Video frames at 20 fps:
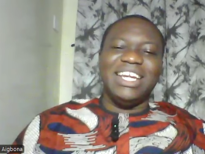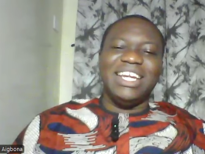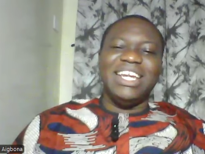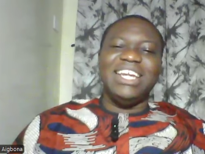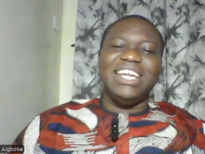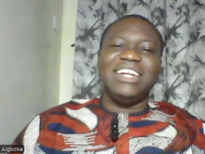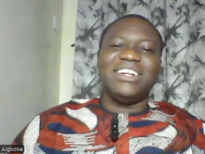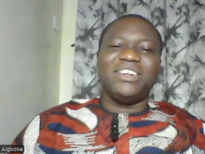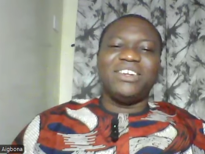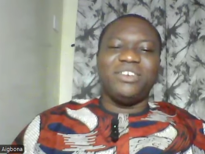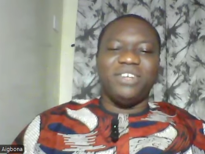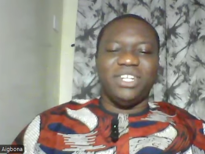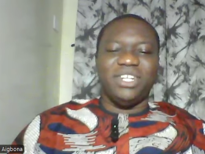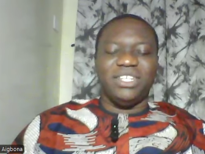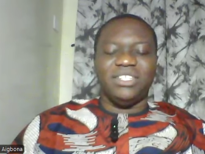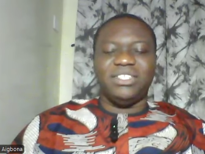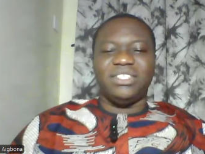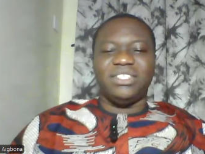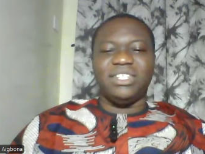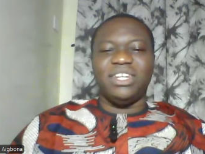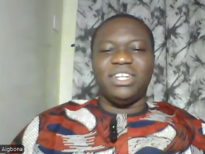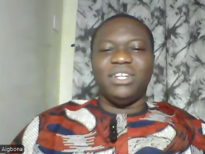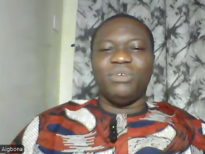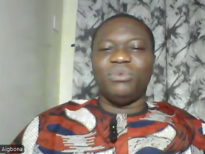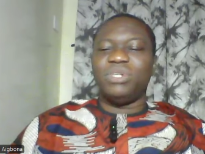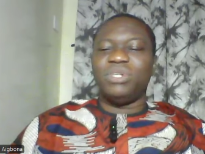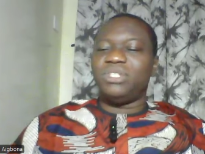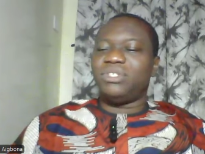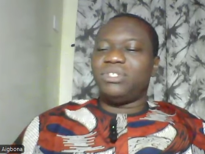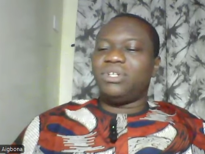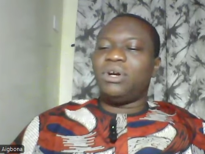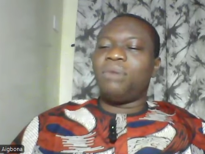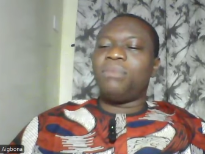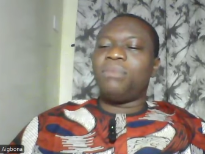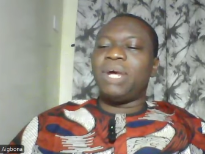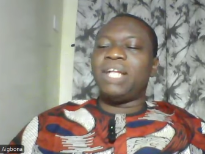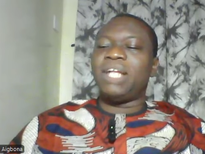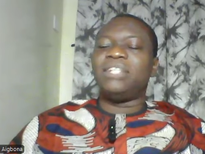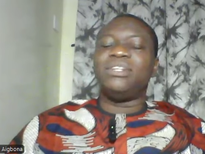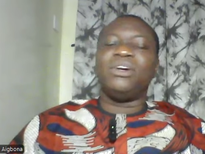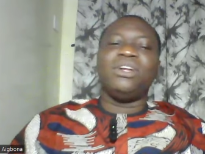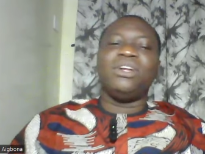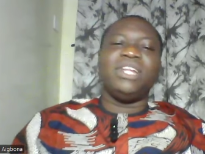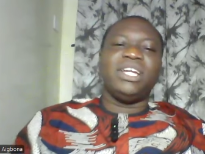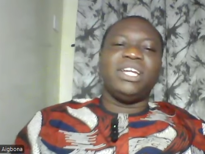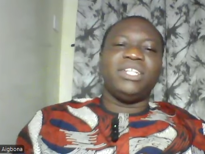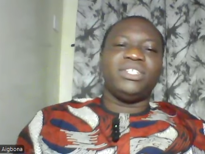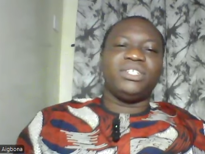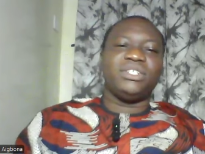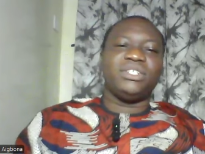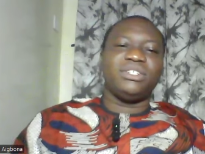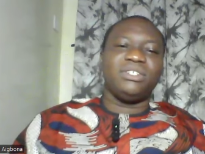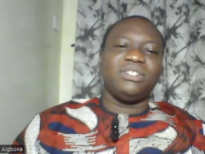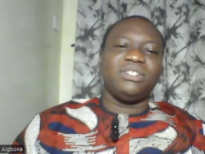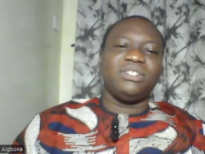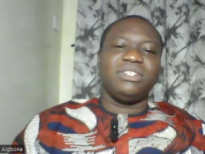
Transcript: increase in wisdom and knowledge.